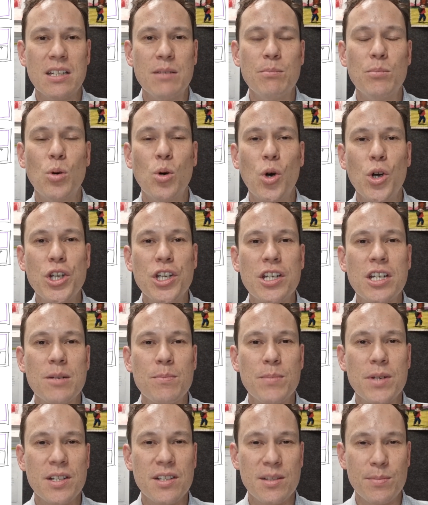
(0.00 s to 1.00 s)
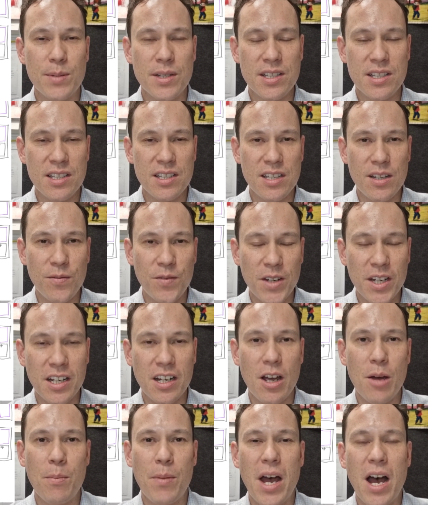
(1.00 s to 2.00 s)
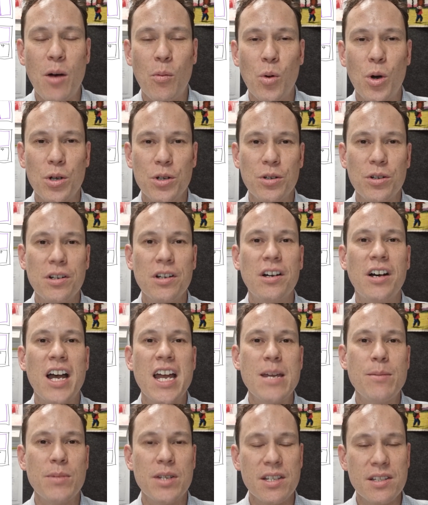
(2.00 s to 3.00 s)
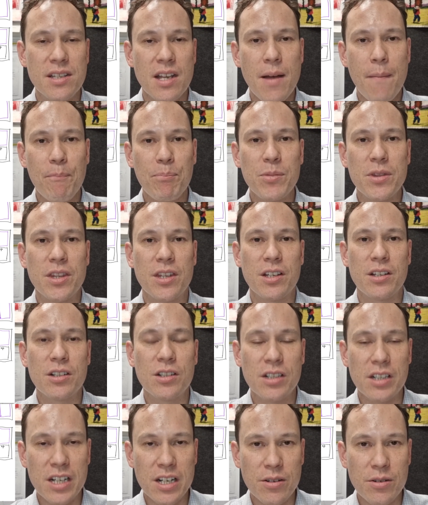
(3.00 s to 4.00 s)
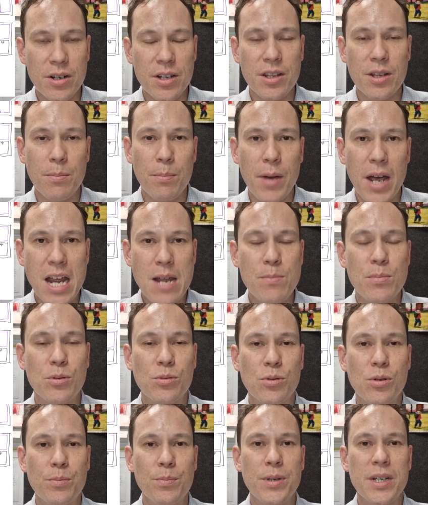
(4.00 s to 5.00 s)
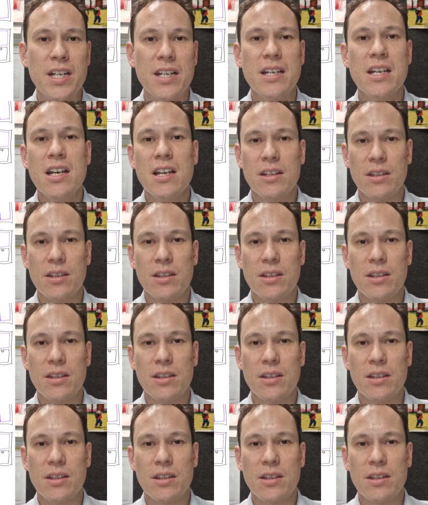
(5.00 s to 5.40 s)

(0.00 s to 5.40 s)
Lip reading: The more you can be specific about what your claim is, the clearer the paper will be.